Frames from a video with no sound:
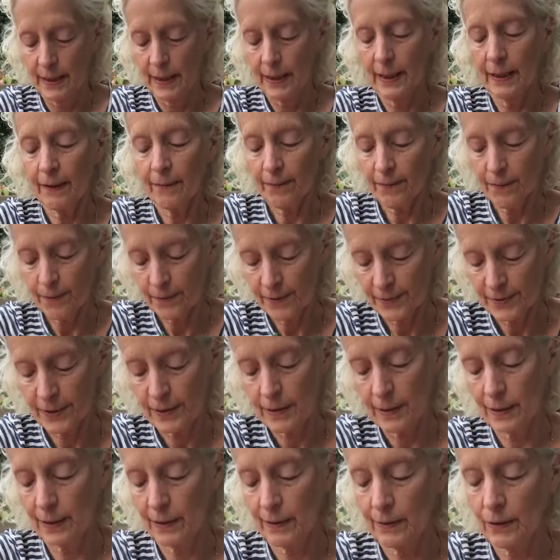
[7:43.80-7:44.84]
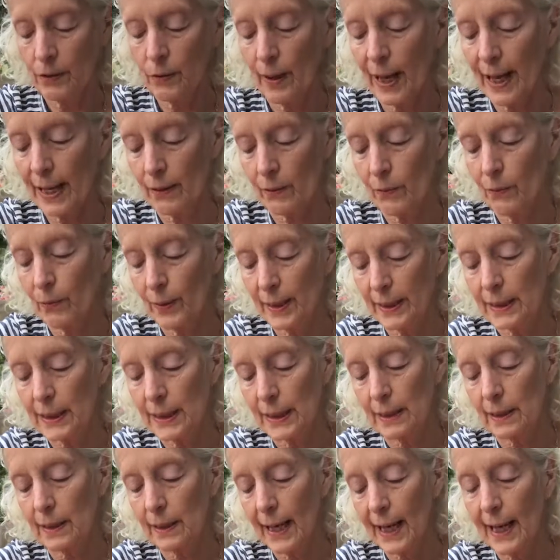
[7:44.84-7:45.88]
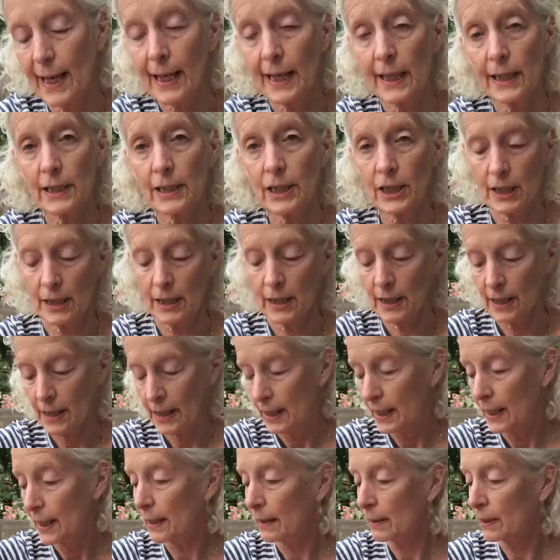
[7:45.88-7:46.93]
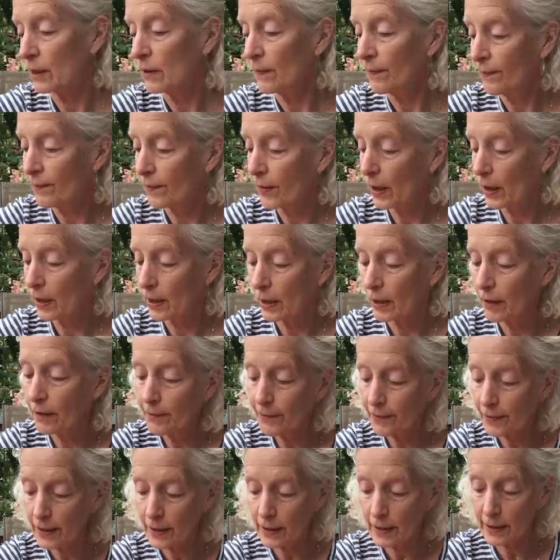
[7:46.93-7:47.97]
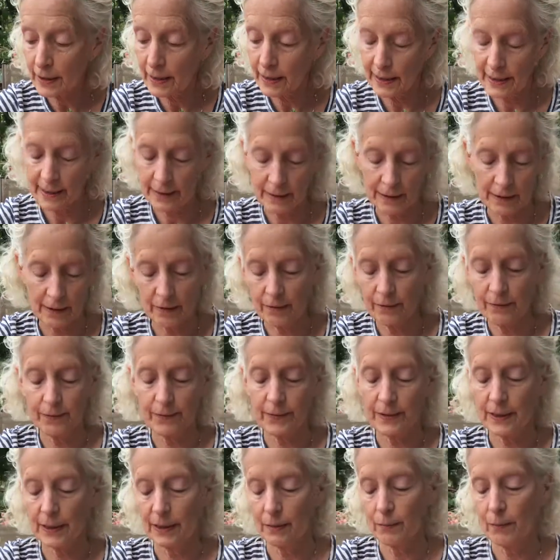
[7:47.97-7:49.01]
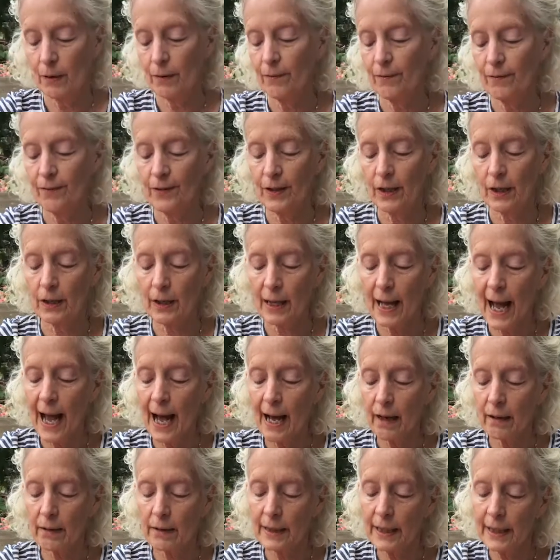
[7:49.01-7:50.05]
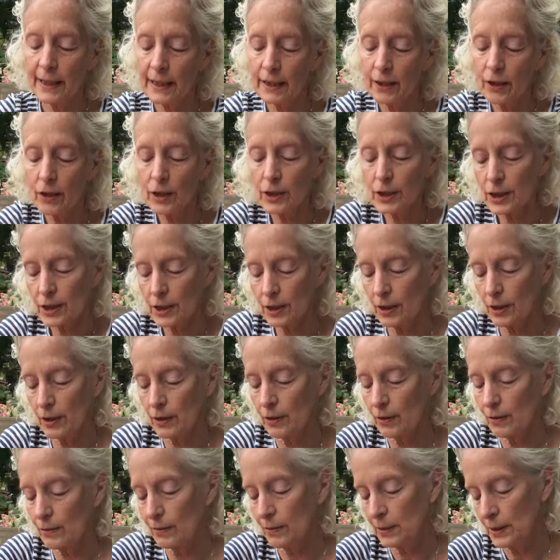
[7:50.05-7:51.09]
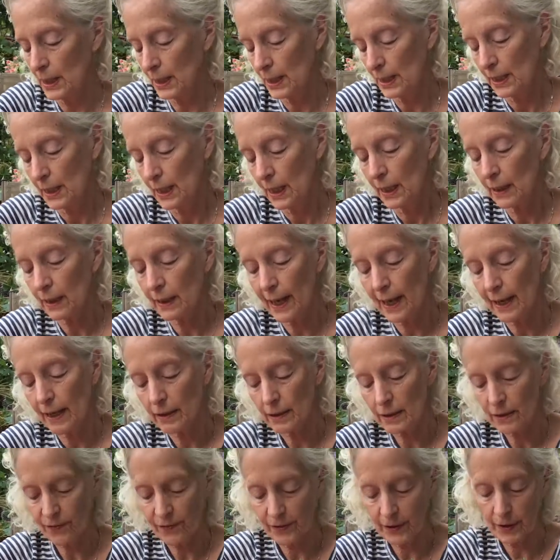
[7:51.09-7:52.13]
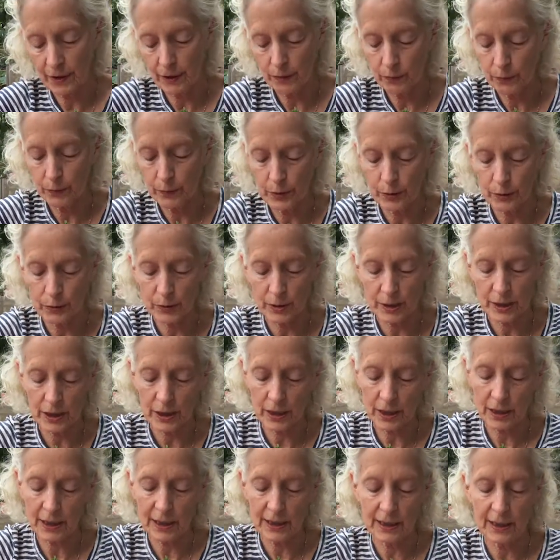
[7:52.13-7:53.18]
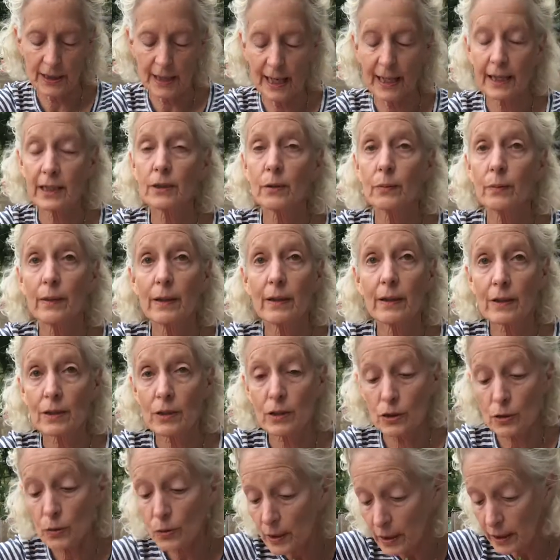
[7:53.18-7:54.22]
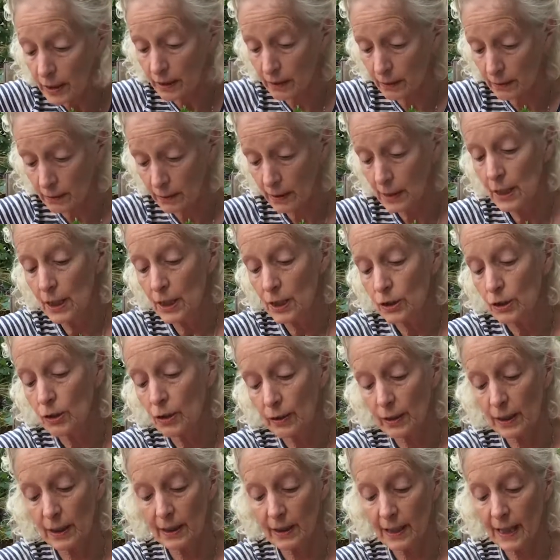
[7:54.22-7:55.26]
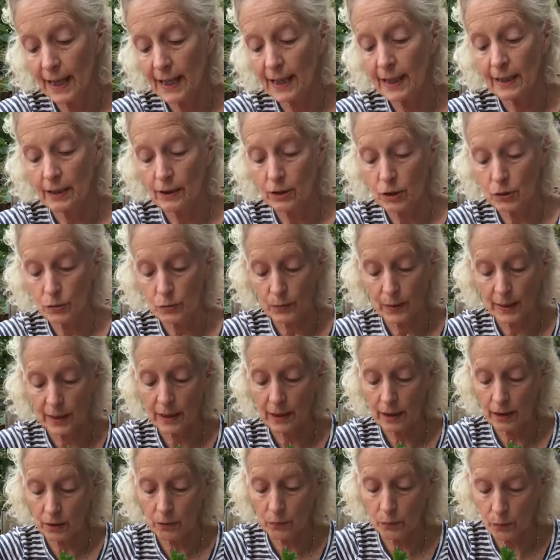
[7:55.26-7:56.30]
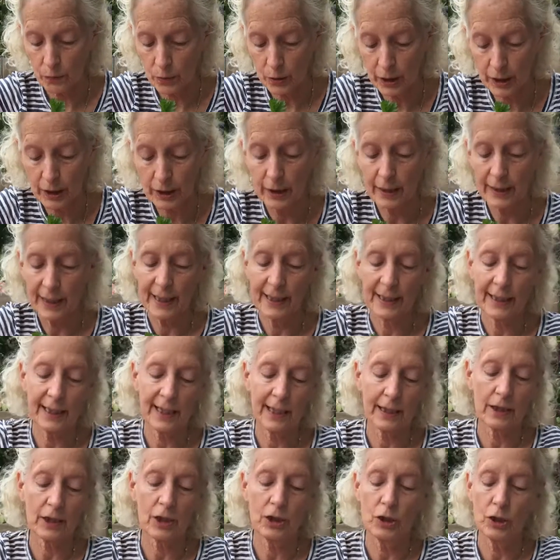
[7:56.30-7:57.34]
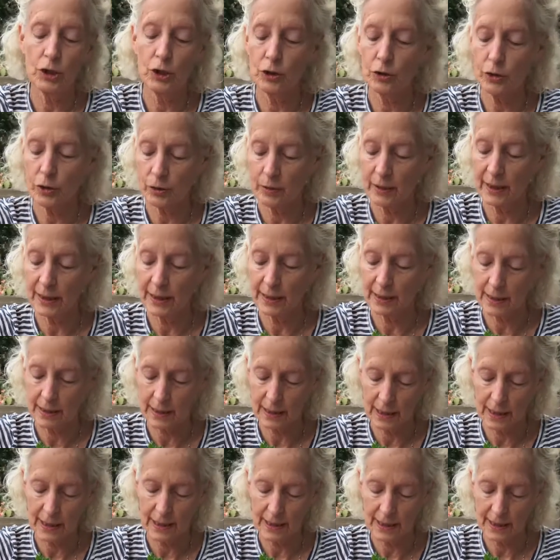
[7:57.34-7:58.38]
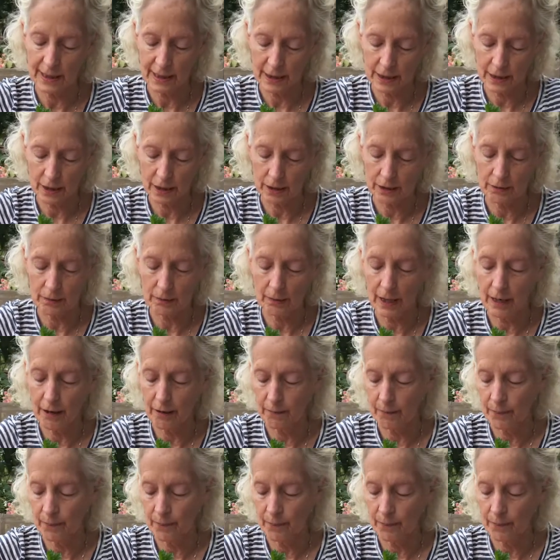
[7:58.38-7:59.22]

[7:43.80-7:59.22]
If you had a windy ledge, it could fall over and hopefully it won't fall out. It also allows for the roots to connect with the soil so that they can drink the water and get the nutrients they need to grow.